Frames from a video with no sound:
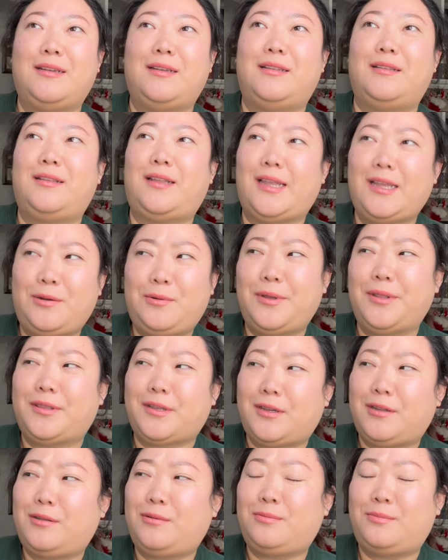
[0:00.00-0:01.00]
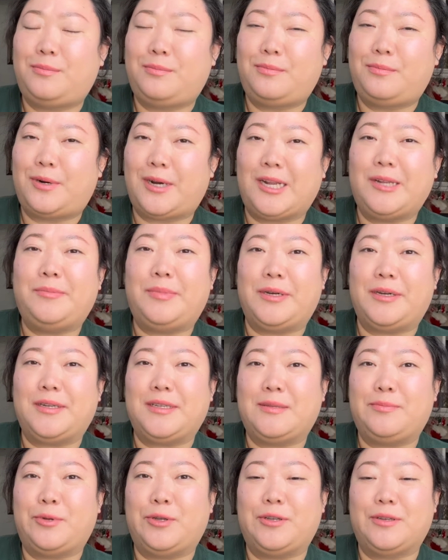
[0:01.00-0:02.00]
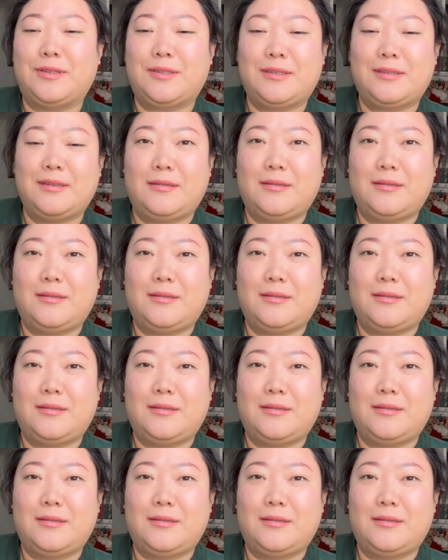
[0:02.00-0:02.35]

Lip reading: like with all Bradbury's books,